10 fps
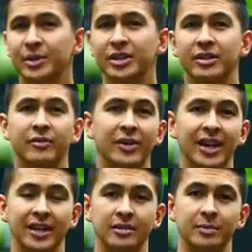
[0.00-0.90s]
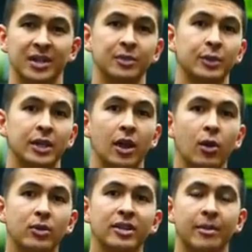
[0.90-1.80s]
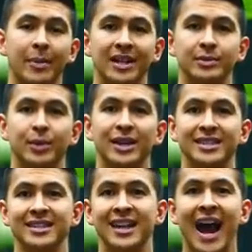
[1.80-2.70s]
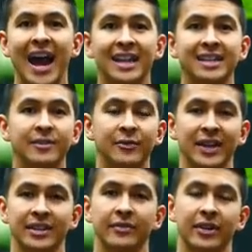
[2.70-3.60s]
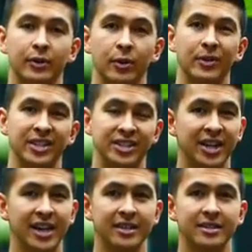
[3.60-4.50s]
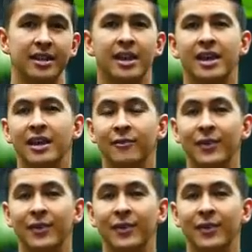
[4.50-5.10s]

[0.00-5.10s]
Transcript: pretty good advice because we know that the bench press is highly effective at growing the chest. In